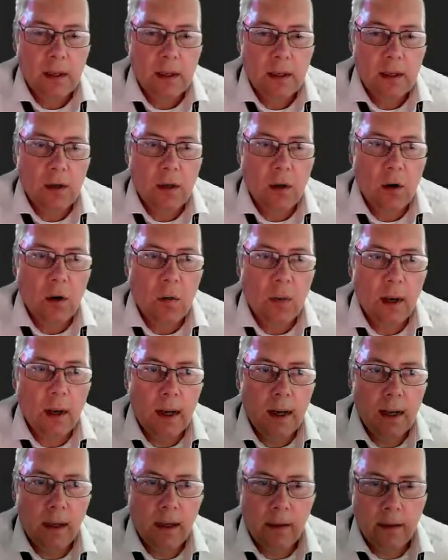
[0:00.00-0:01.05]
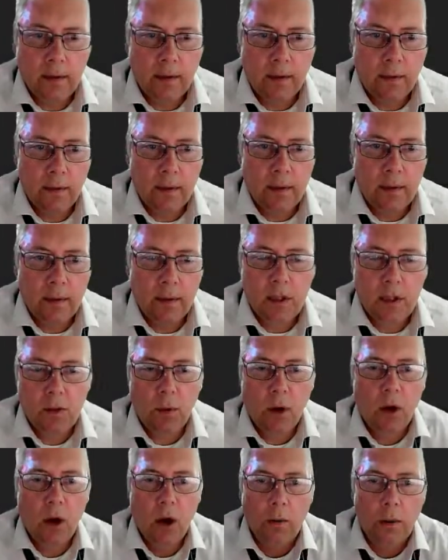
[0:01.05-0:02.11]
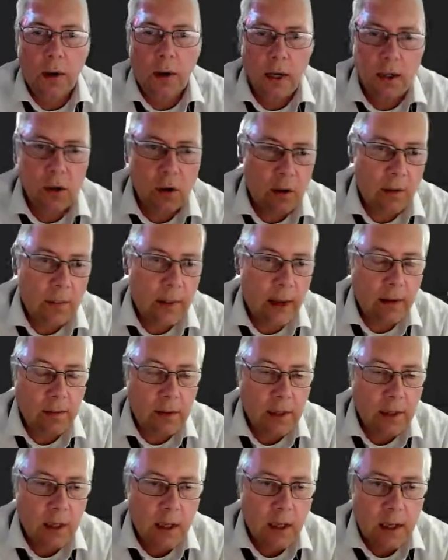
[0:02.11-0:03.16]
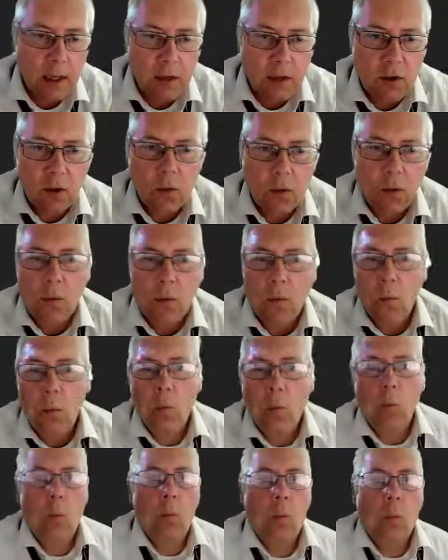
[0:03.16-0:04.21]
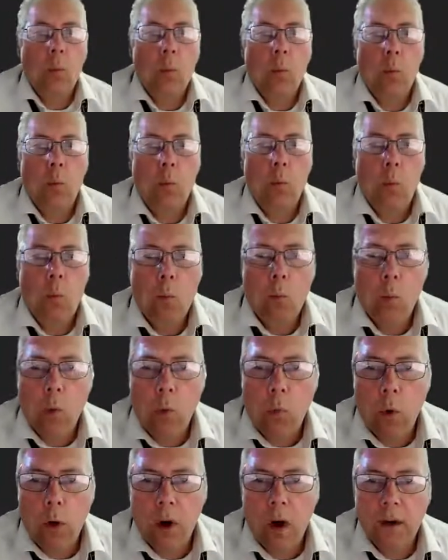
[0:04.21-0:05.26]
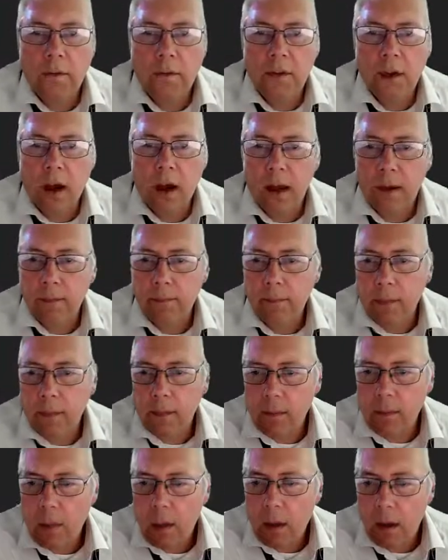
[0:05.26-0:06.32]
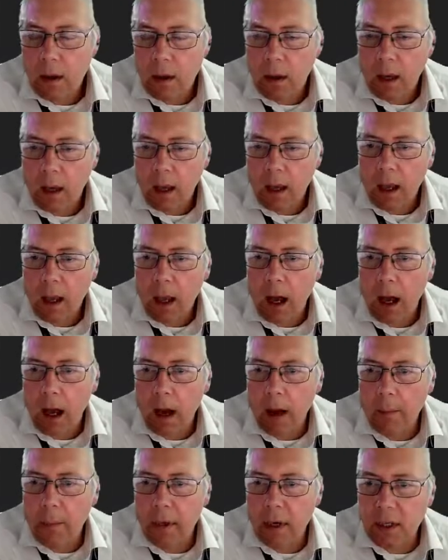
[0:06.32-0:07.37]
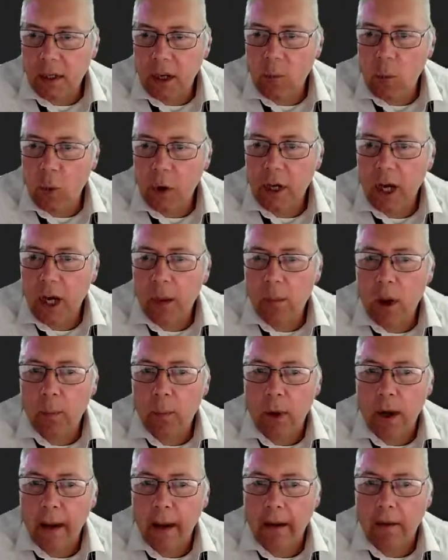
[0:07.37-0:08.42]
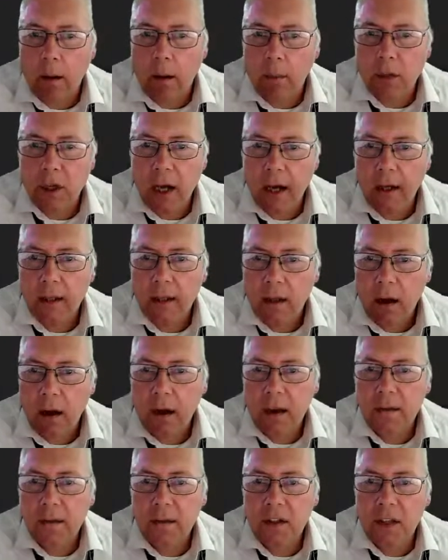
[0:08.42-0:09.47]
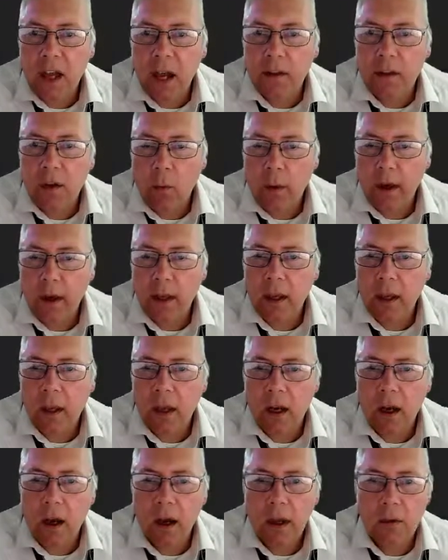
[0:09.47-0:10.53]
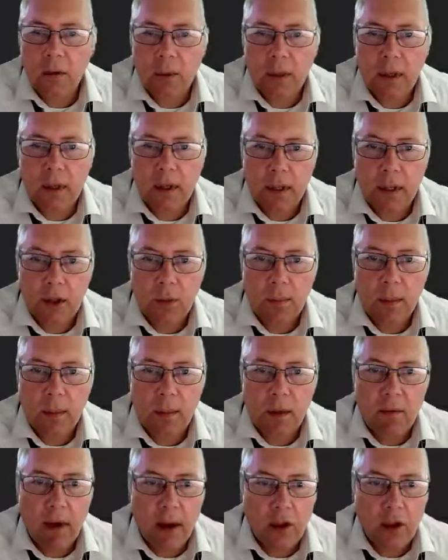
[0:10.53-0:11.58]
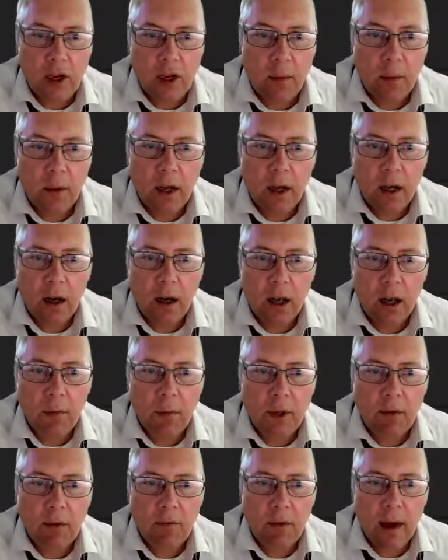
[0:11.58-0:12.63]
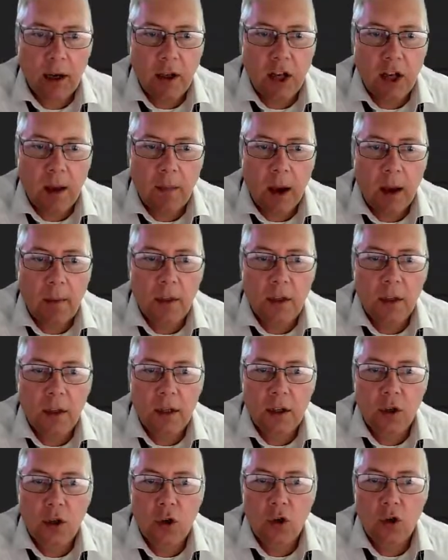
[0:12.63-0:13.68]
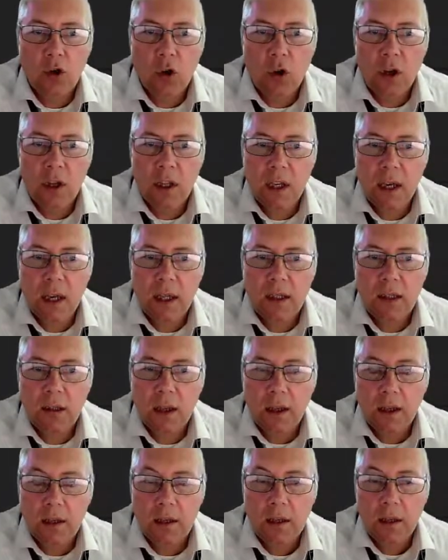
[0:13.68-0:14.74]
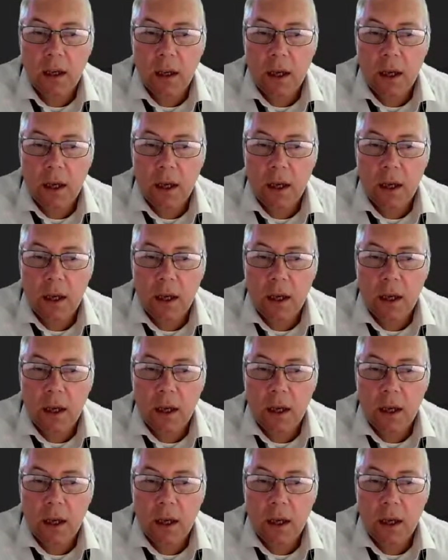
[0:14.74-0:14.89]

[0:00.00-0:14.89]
So this is what coding is all about. So what I've done, because I'm working on my player object, I have said that when I collide with the red gem, I'm going to destroy the instance.